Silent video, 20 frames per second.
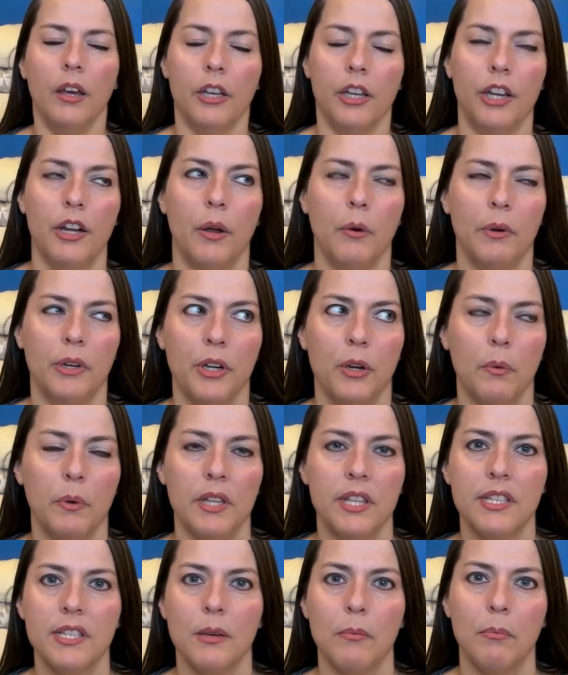you know, when you're
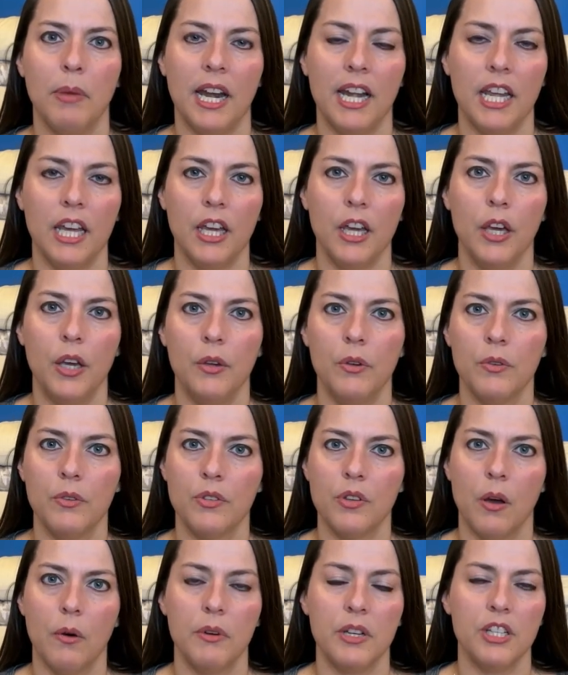with somebody
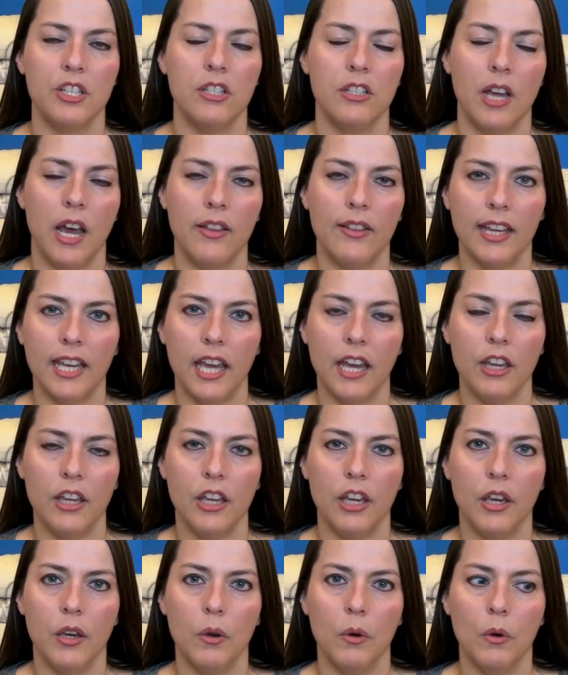who's always yelling at
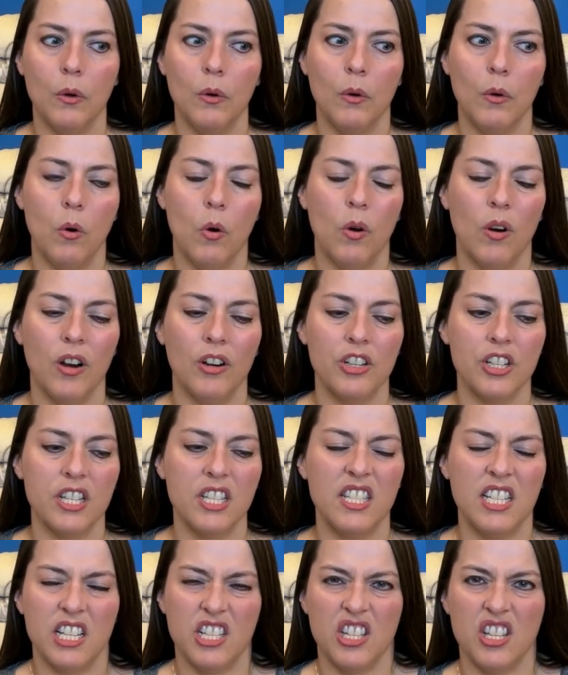you or
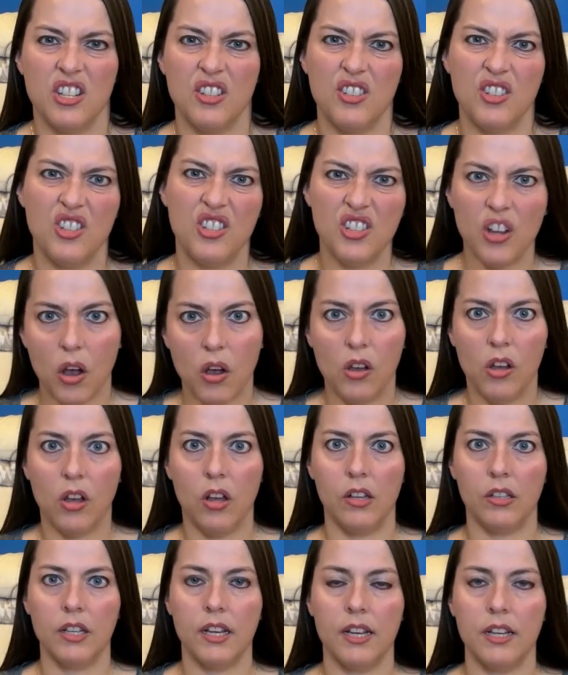just sits and
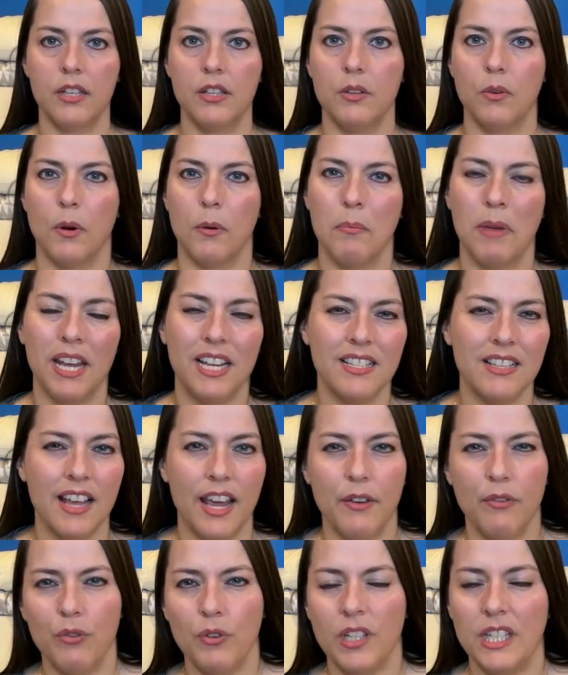sulks or makes
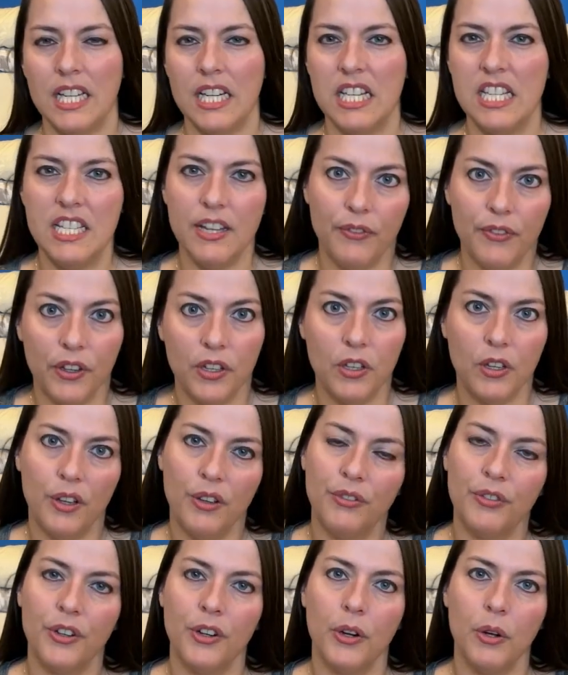life really
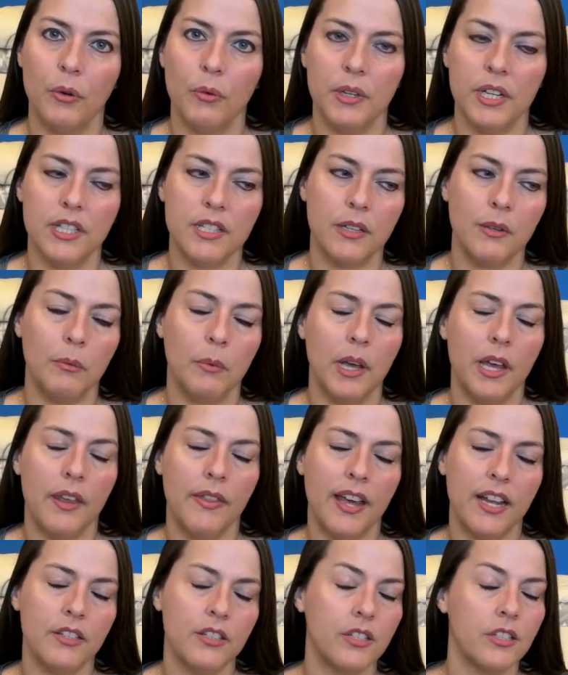difficult for no reason, well,
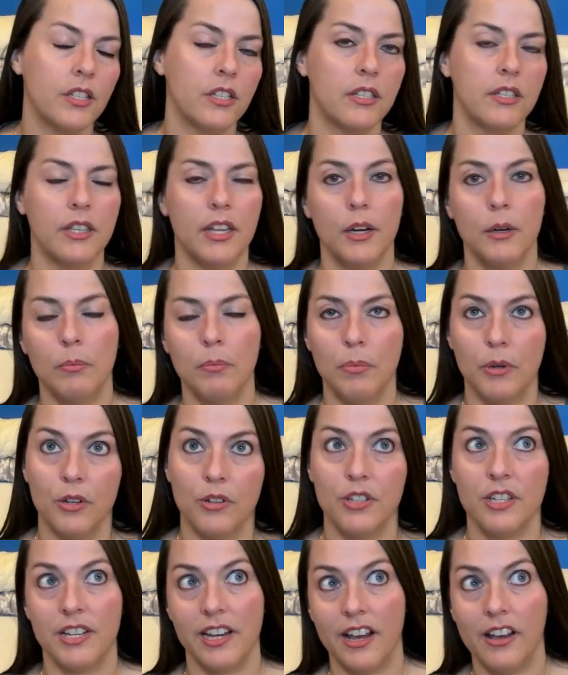that's just their
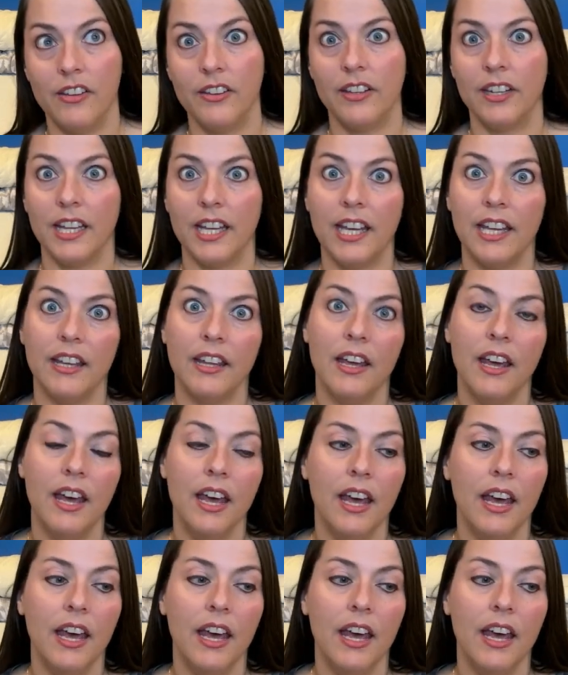personality.